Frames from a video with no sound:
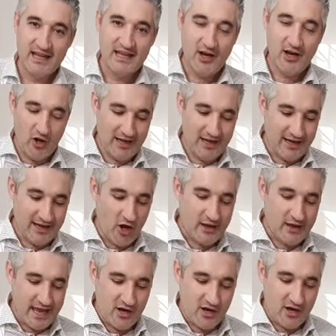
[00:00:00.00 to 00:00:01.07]
All right,
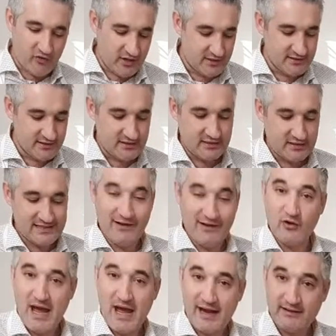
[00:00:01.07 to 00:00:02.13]
okay, ingredients.
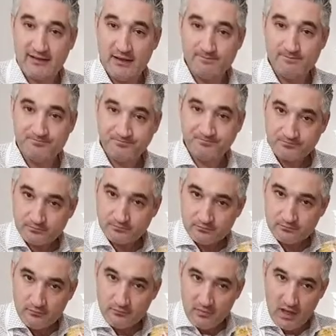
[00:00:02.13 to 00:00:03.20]
Savoiardi.
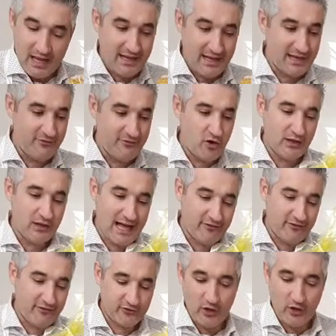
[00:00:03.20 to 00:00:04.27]
And I've
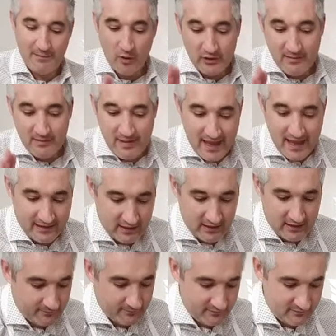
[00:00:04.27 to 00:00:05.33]
got, so I'm only
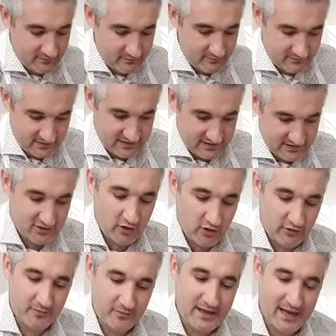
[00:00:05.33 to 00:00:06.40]
making... Let's go from
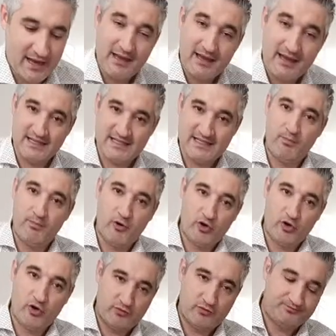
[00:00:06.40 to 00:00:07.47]
there. I'm making a small
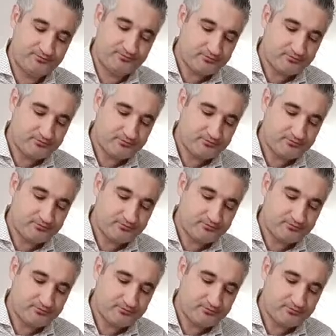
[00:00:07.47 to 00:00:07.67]
portion.